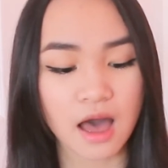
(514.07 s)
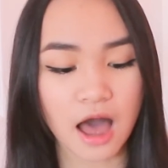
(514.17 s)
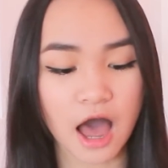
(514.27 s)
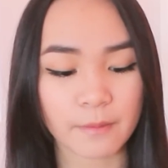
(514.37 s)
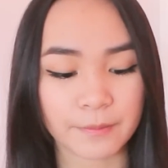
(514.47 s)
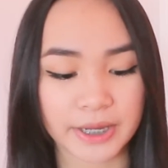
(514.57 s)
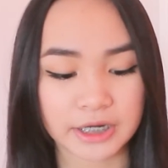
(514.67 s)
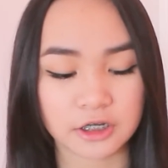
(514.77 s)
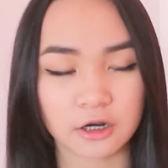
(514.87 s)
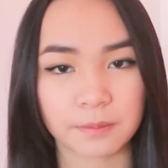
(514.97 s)
Um, but
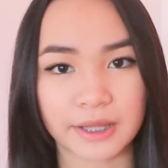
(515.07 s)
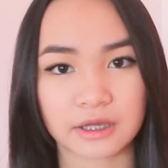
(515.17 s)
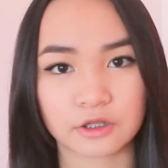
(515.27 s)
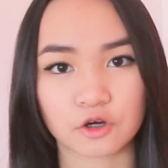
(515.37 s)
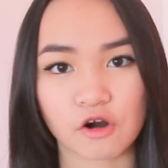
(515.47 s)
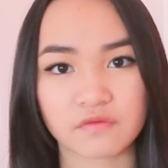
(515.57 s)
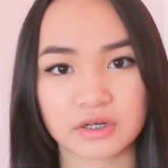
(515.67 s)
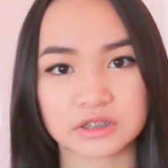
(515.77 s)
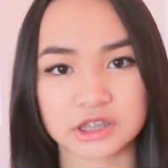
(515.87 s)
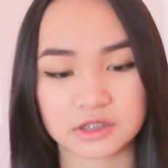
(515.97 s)
I did apply glitter over
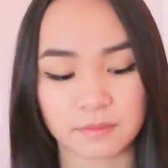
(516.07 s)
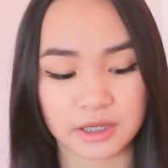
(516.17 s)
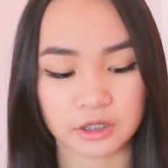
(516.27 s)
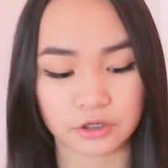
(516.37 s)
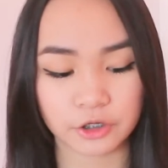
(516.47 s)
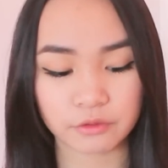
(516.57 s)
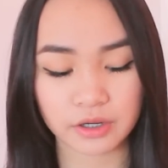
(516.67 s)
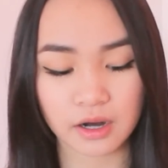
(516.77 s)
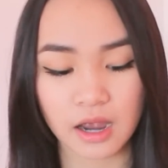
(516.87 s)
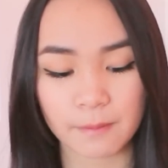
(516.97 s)
it just to make it look
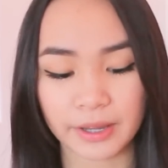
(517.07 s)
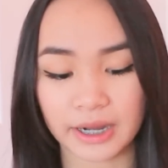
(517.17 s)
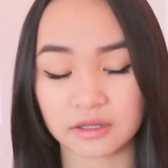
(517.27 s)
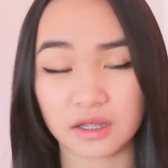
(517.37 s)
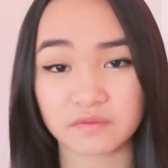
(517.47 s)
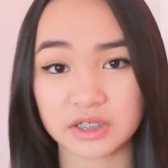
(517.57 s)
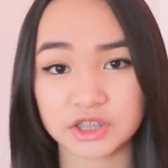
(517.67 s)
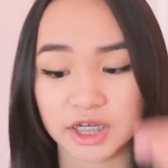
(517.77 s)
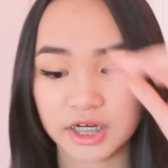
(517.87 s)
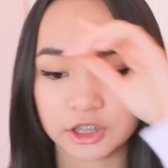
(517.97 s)
cuter, but I love this shade.